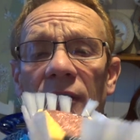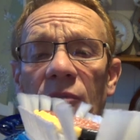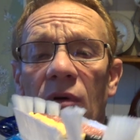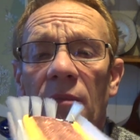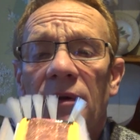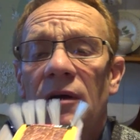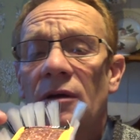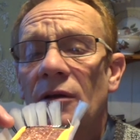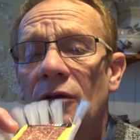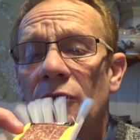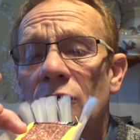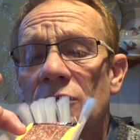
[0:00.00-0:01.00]
they're probably going
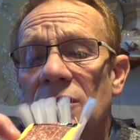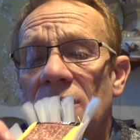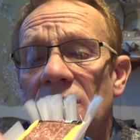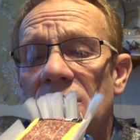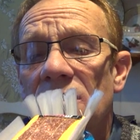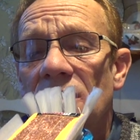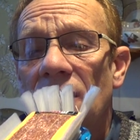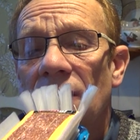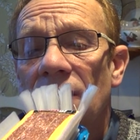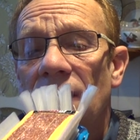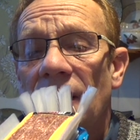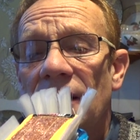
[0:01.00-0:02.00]
to lose these uh,
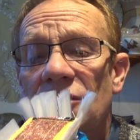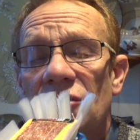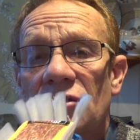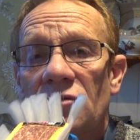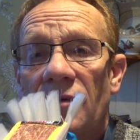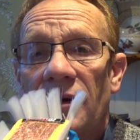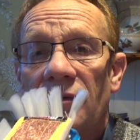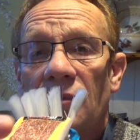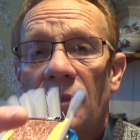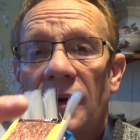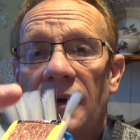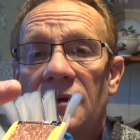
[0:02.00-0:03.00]
edges around the
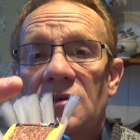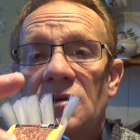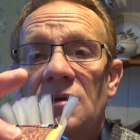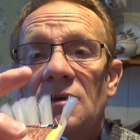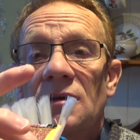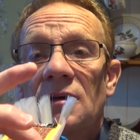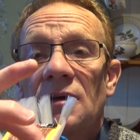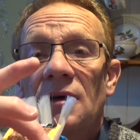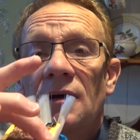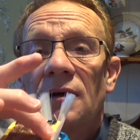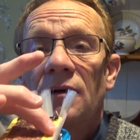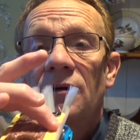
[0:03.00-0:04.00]
pads
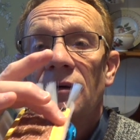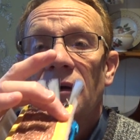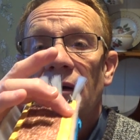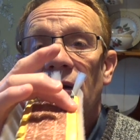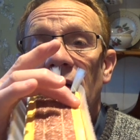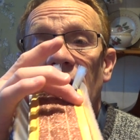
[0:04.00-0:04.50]
okay